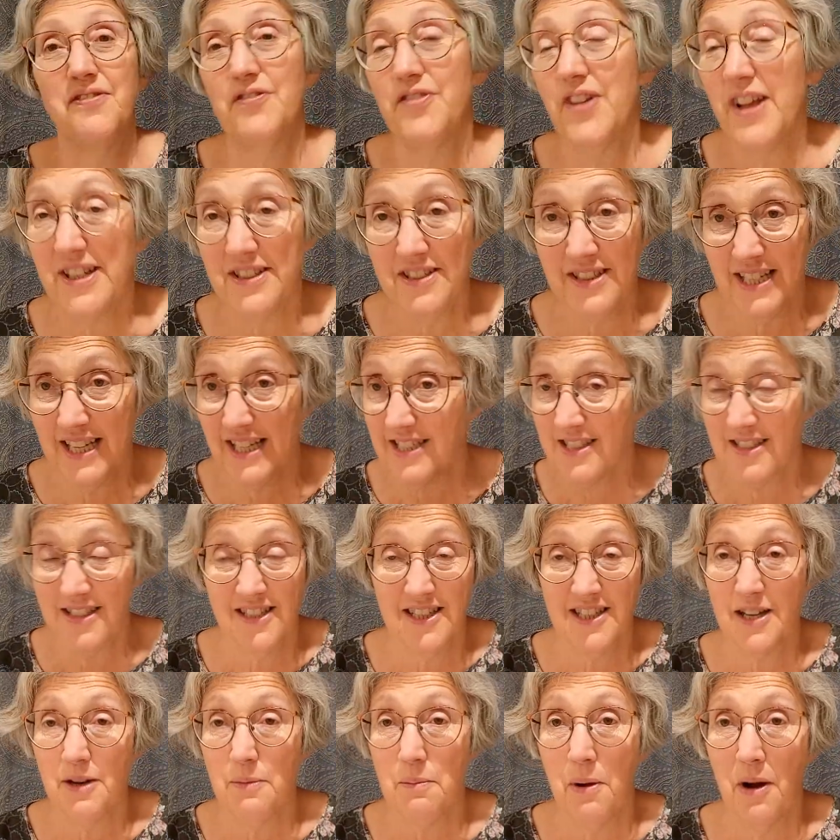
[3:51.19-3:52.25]
failed to get to the
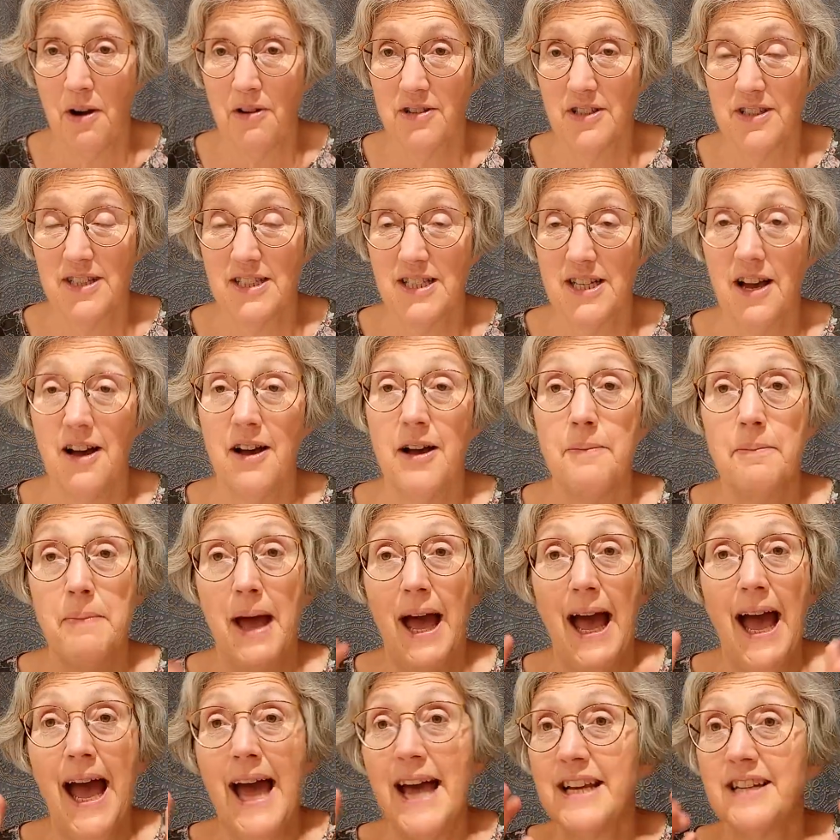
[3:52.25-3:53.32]
cinema at the time,
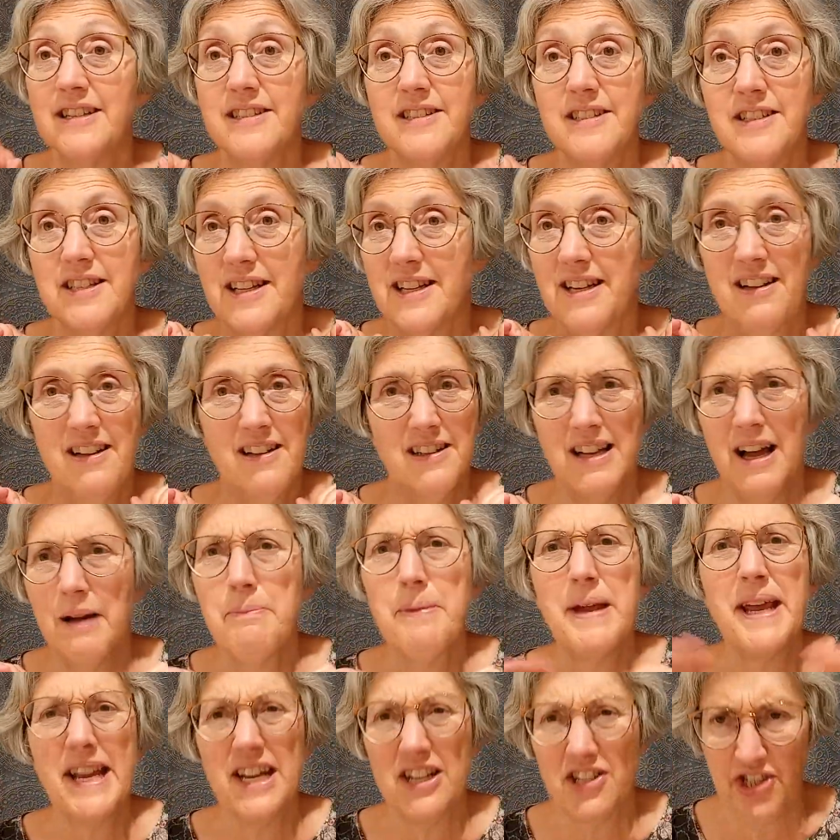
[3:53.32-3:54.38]
and
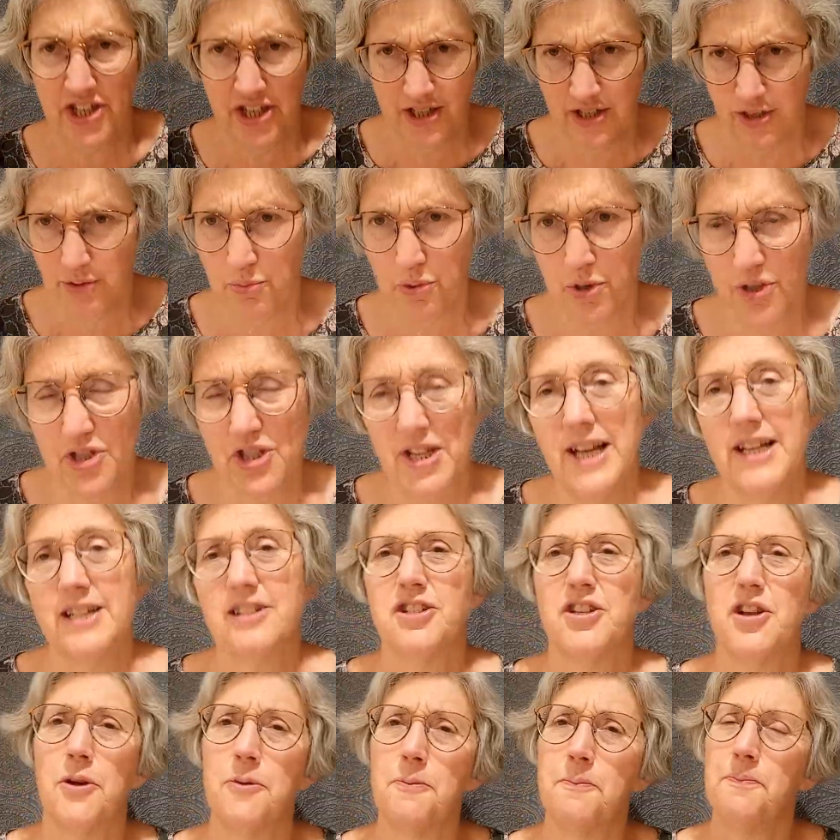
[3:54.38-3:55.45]
I'm itching to watch that,
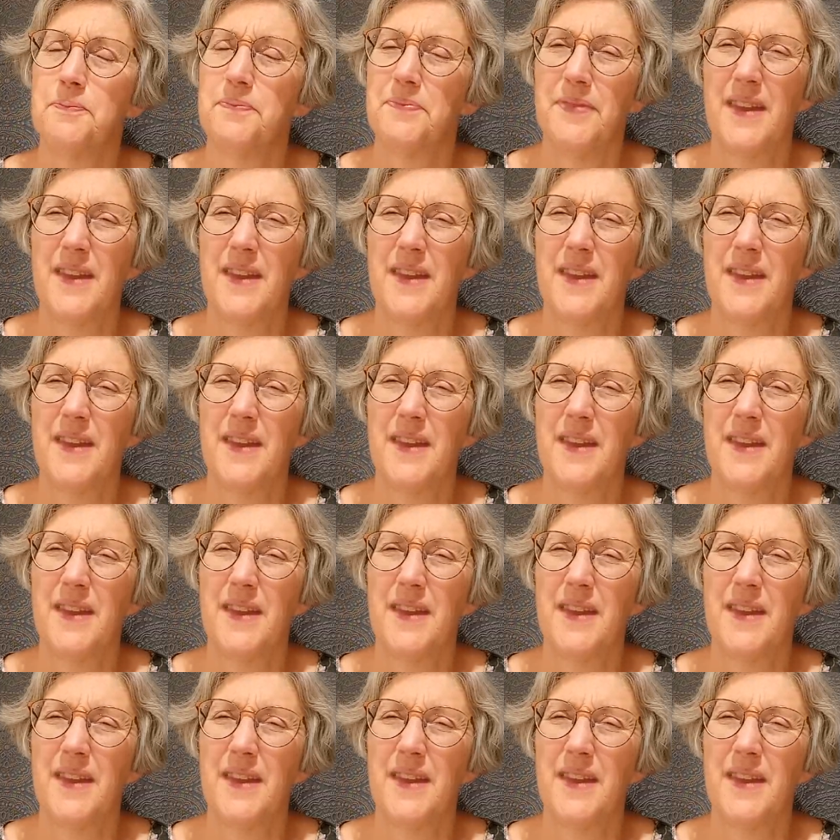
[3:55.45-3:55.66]
so